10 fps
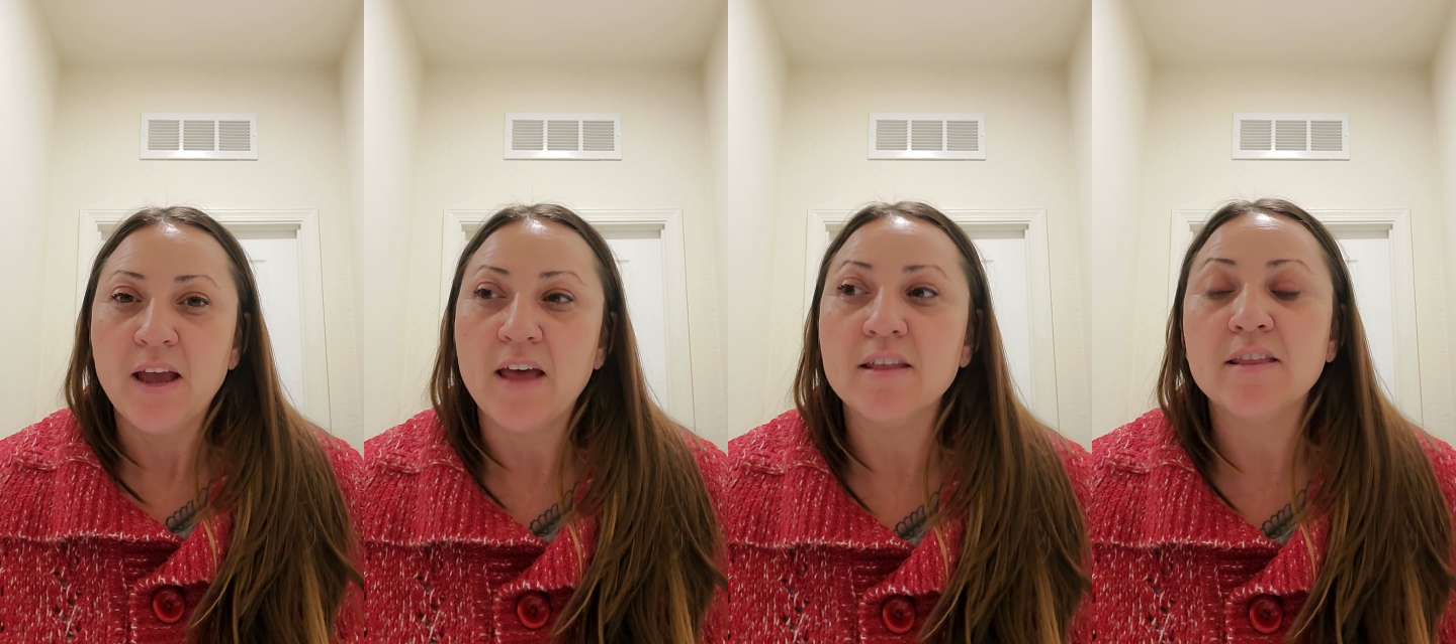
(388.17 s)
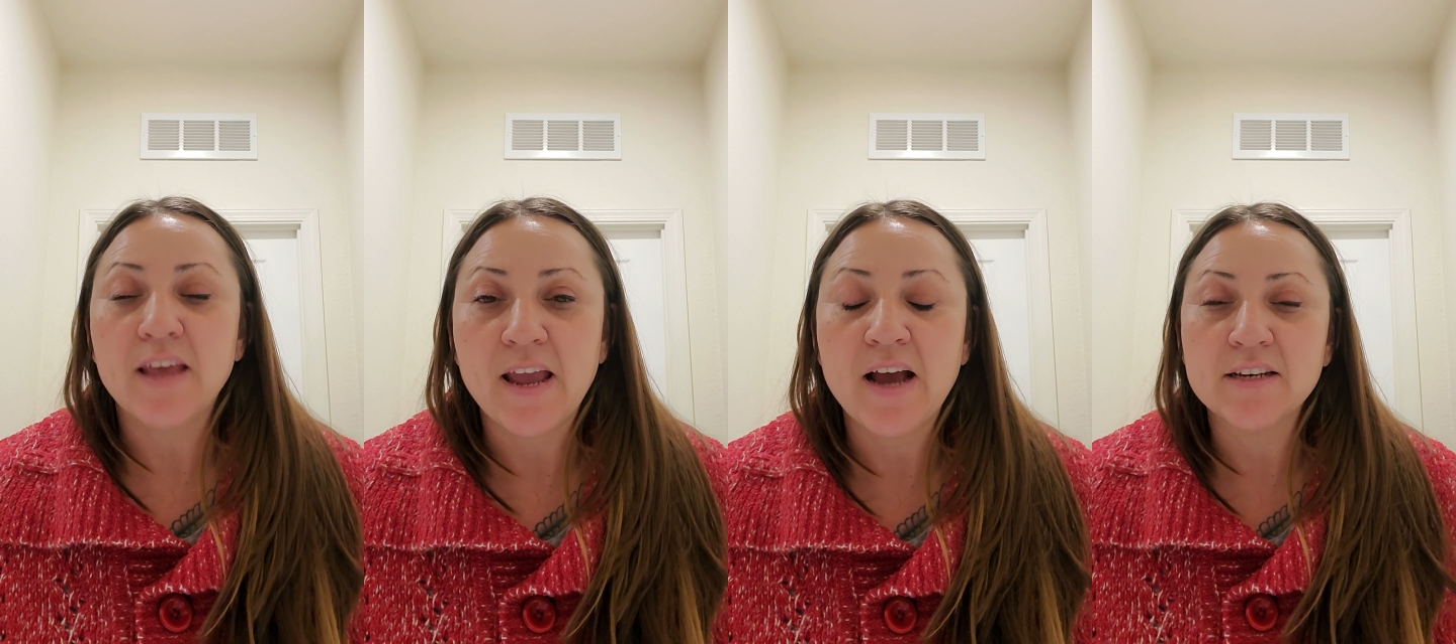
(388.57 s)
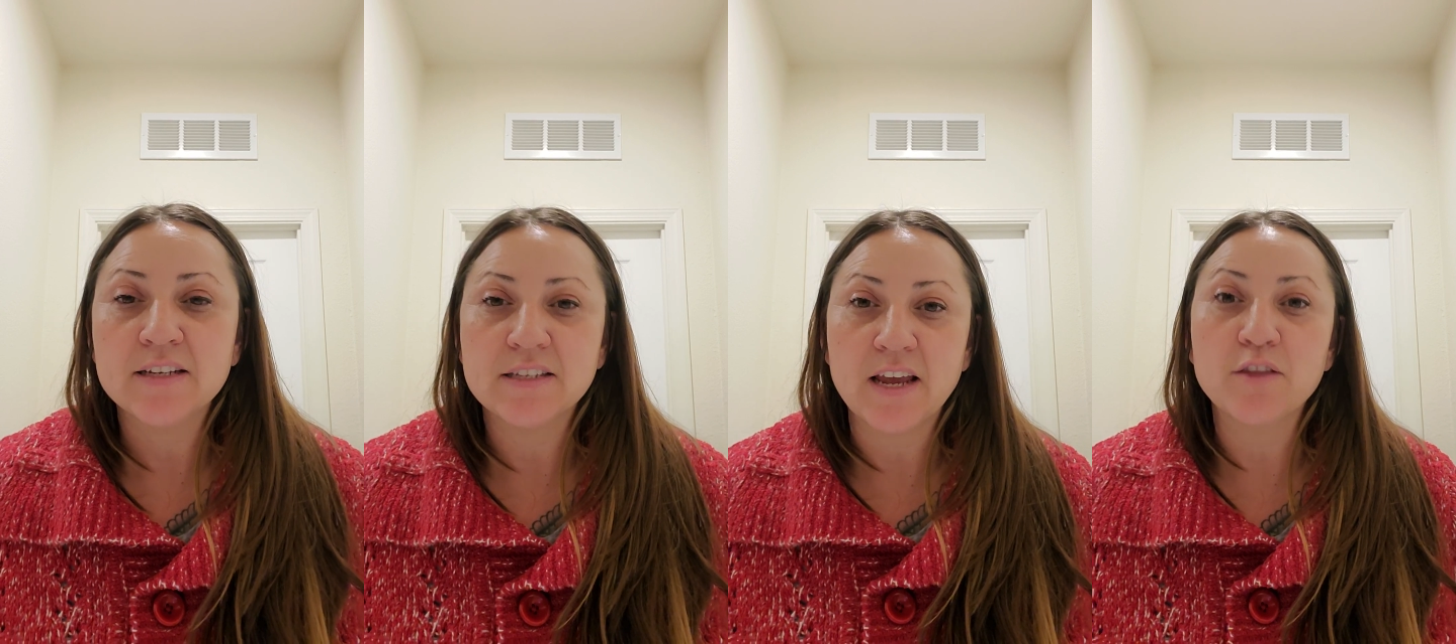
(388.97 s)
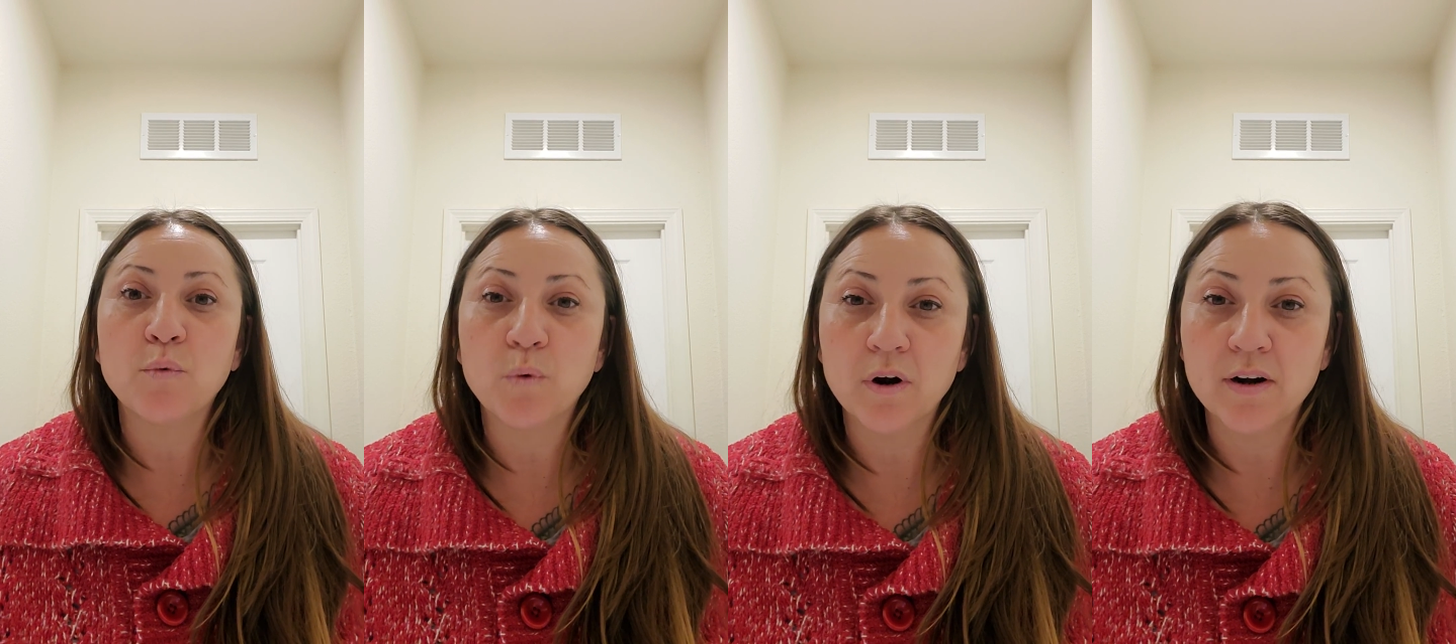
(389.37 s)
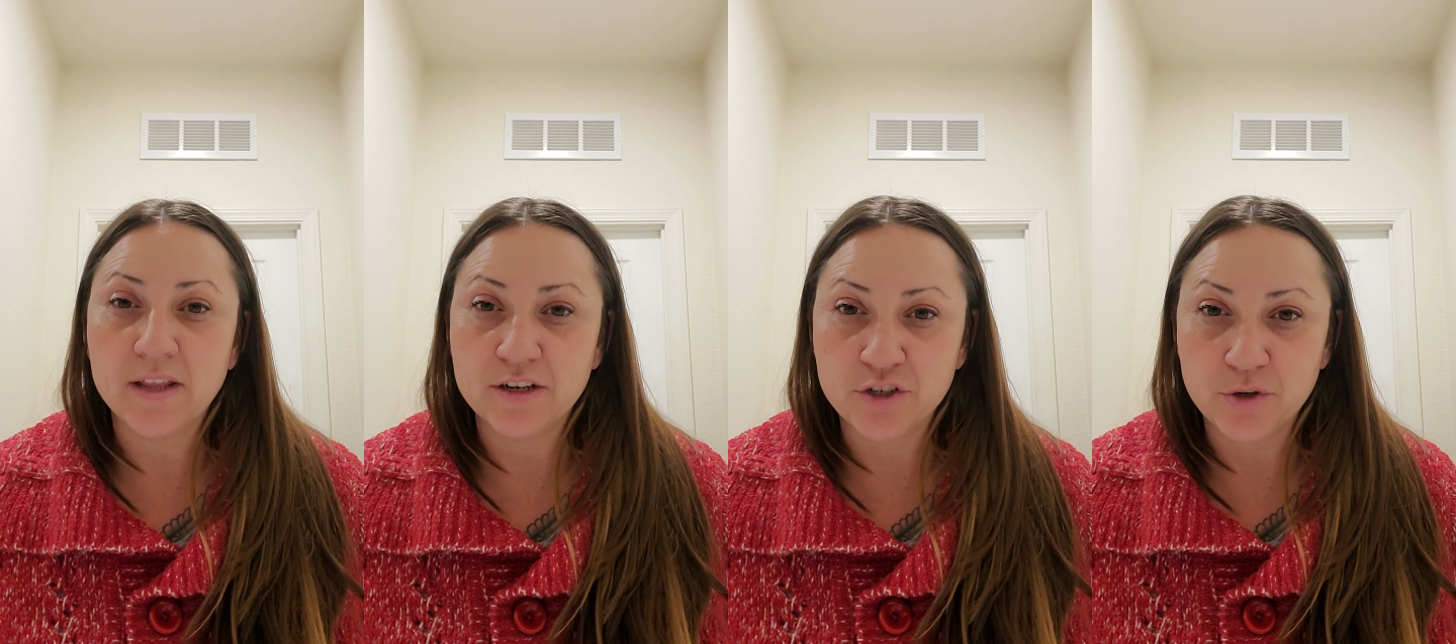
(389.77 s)
and then they had to say the word
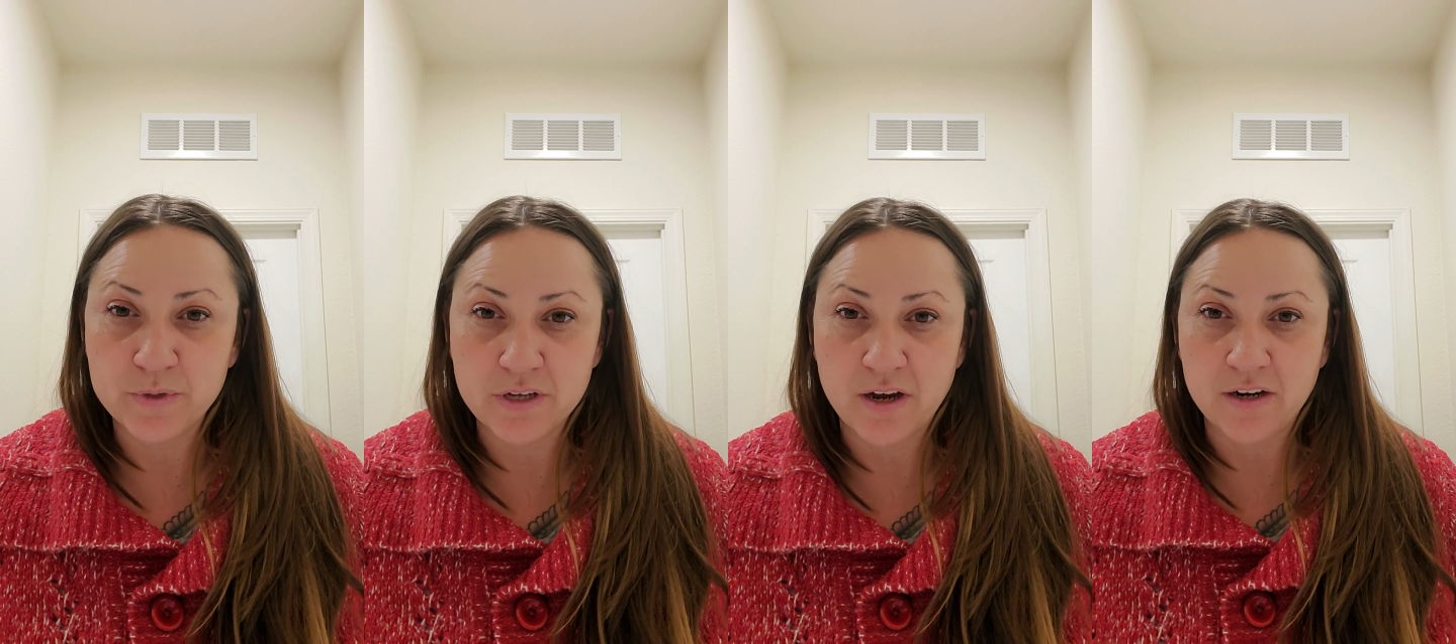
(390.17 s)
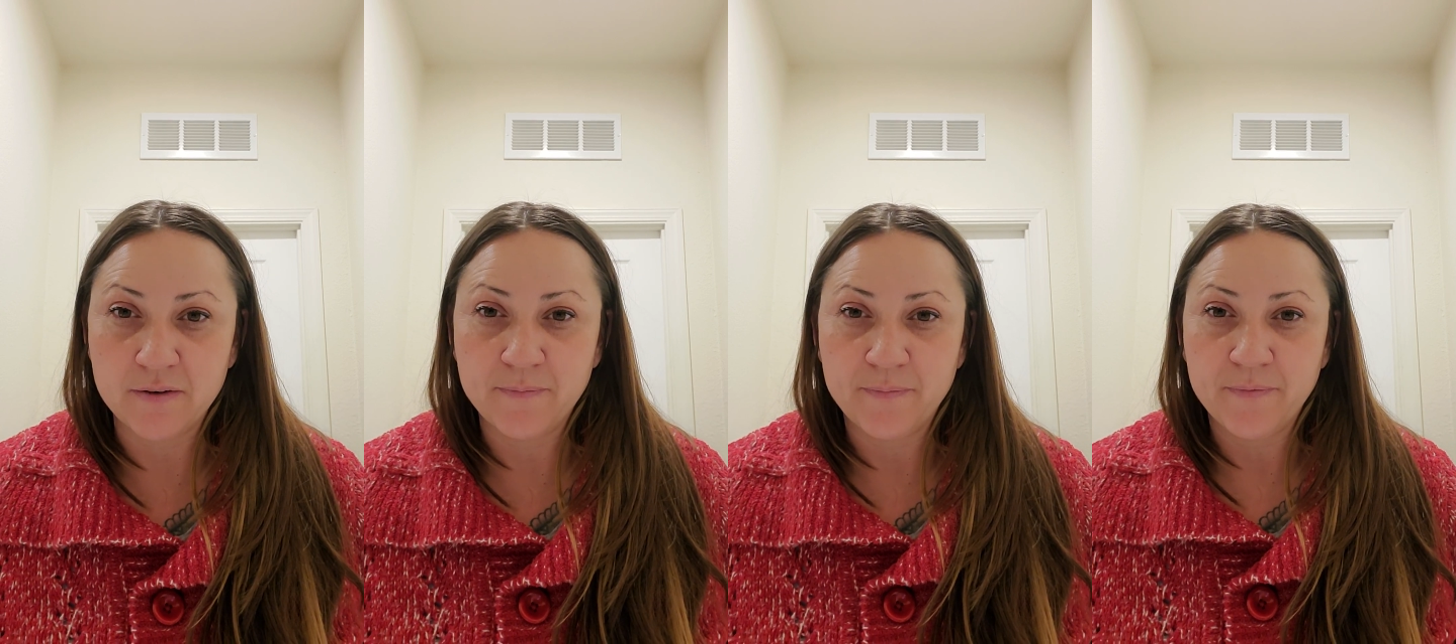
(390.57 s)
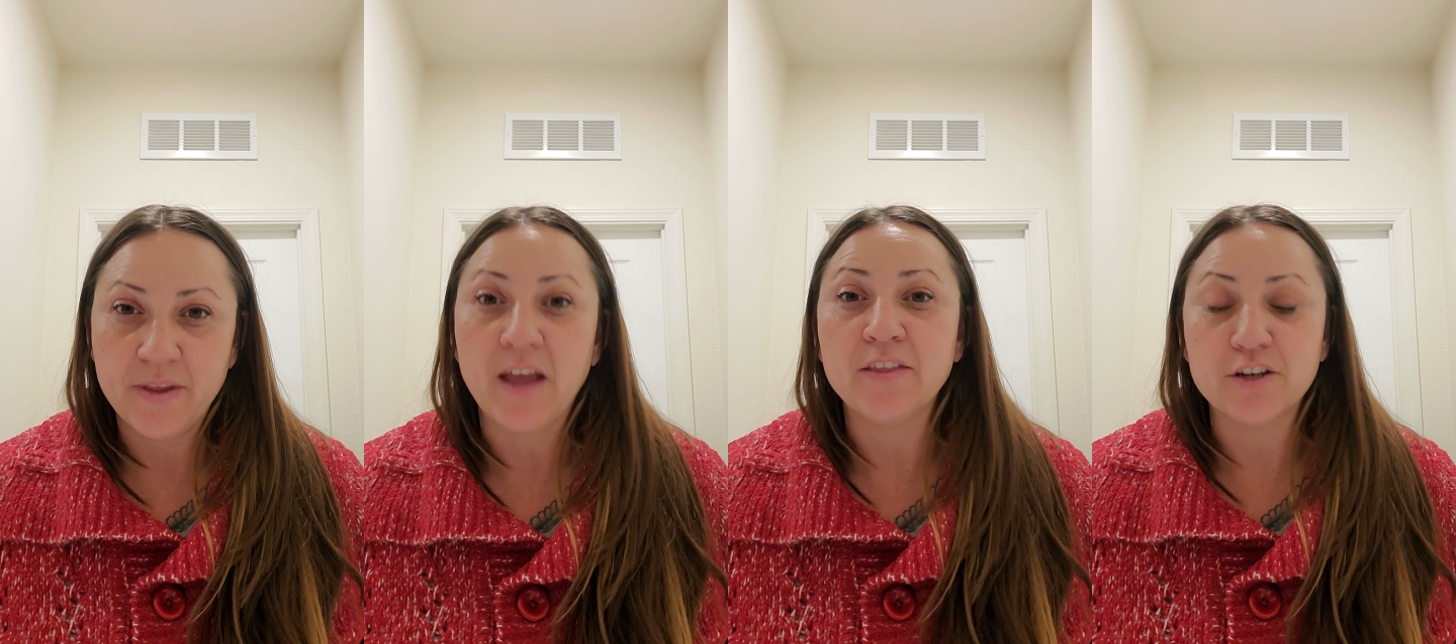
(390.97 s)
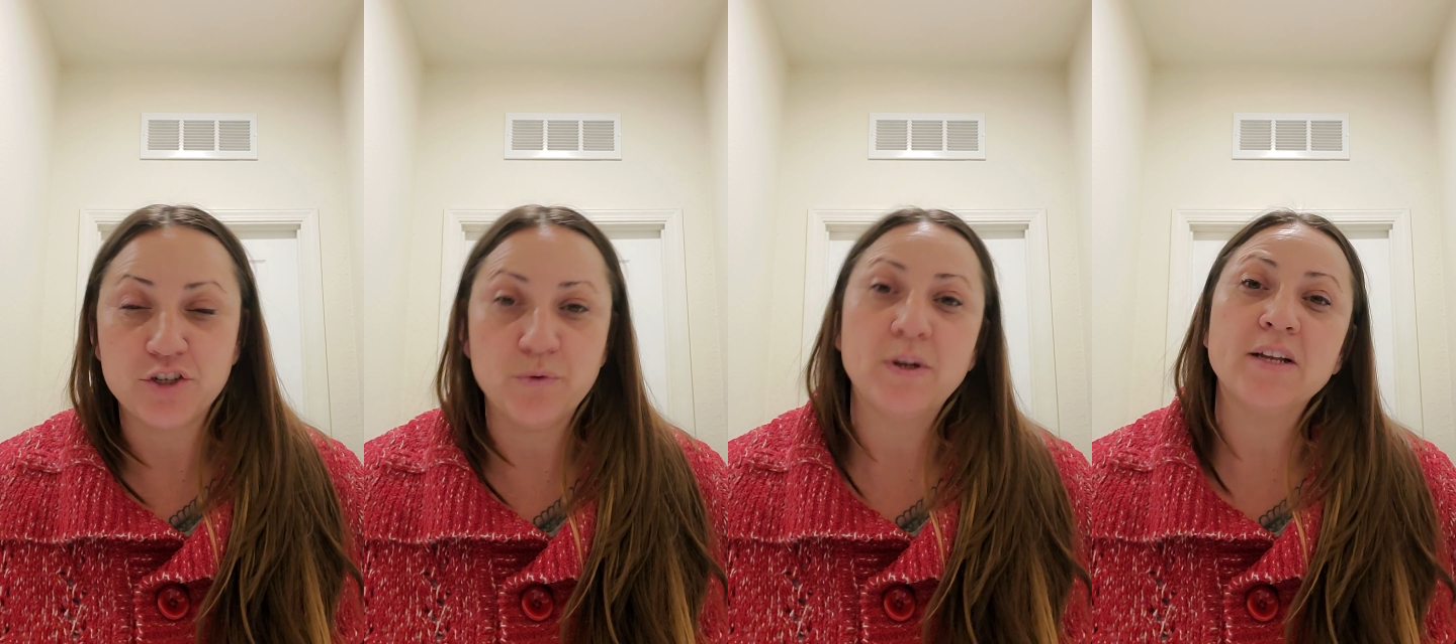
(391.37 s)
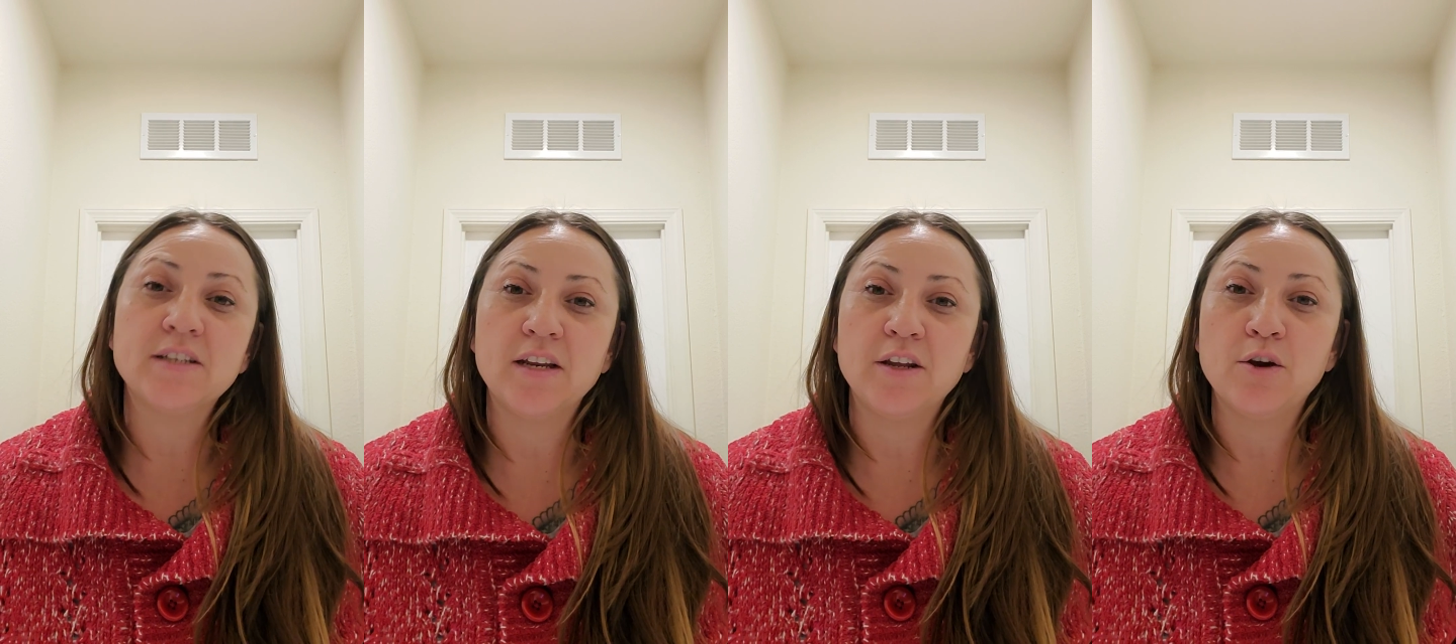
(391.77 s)
that she was on, and then she would
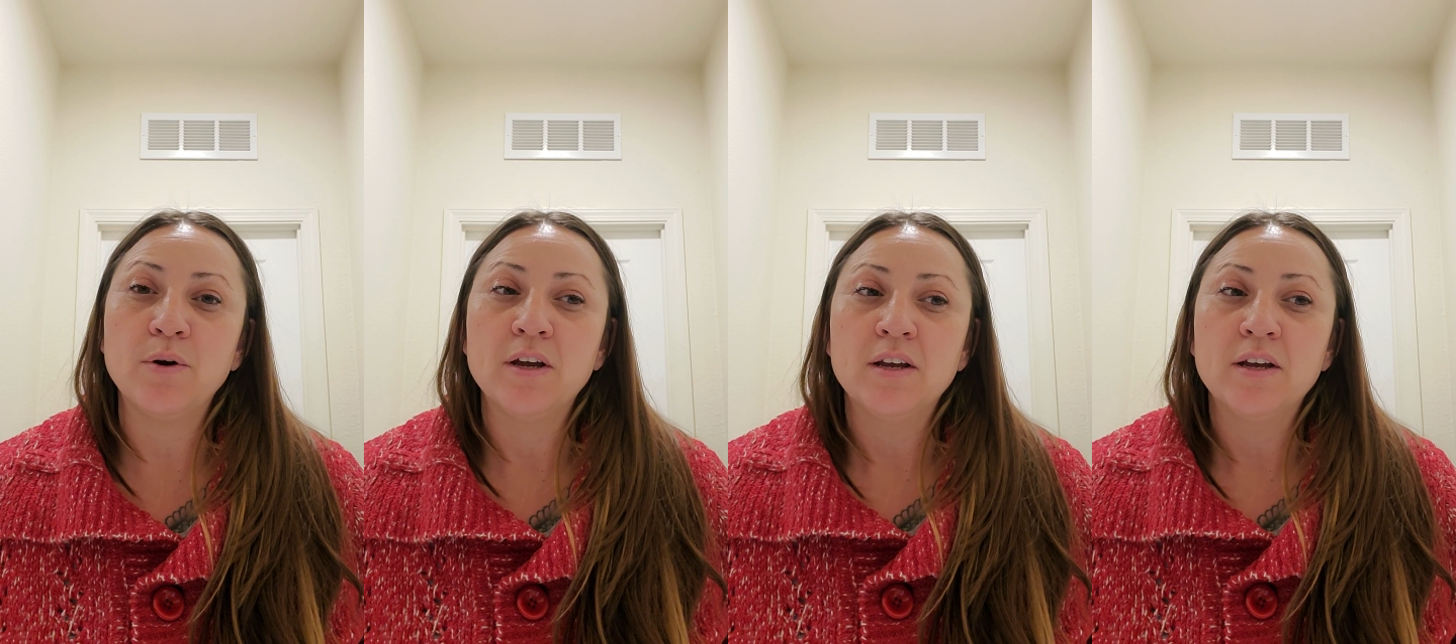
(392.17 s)
continue.